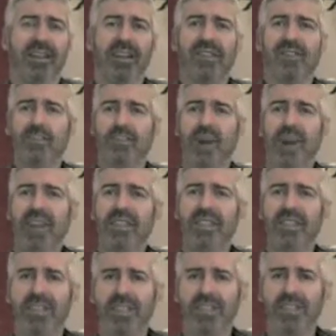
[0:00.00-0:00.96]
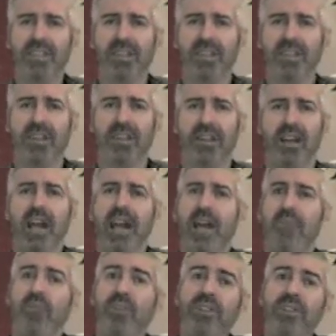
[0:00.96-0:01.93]
It's amazing, isn't it?
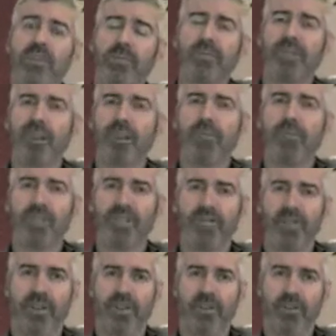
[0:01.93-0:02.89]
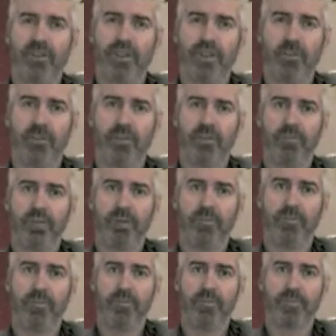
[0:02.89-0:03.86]
It brings up so much fear in so many
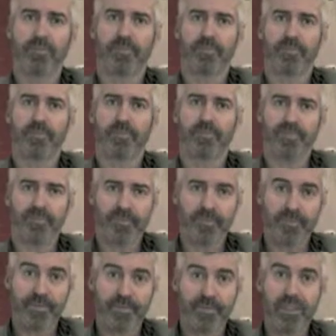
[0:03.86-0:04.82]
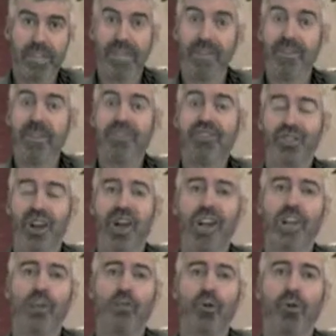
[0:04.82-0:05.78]
people. In this
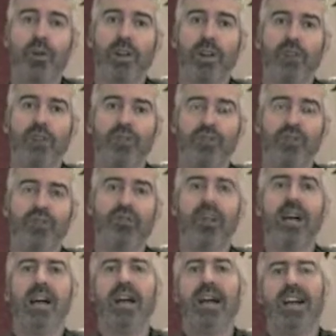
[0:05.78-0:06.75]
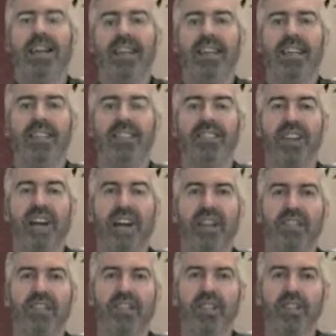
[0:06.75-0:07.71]
training, what we're going to do is
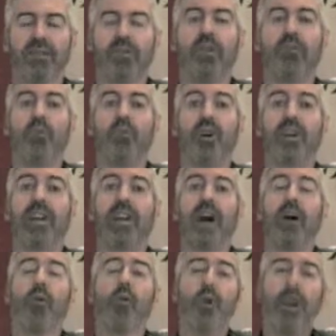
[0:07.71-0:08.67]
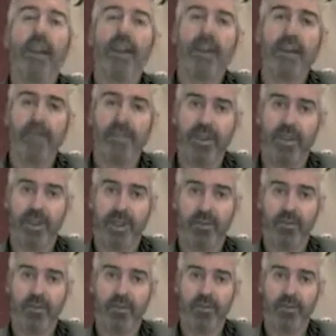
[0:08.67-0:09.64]
actually work out where that fear
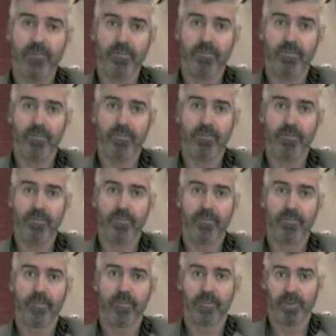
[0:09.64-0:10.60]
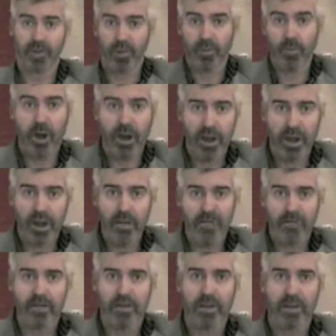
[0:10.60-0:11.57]
comes from, that you might
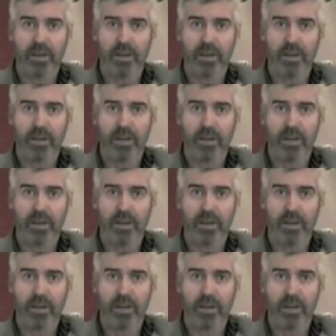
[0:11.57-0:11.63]
have,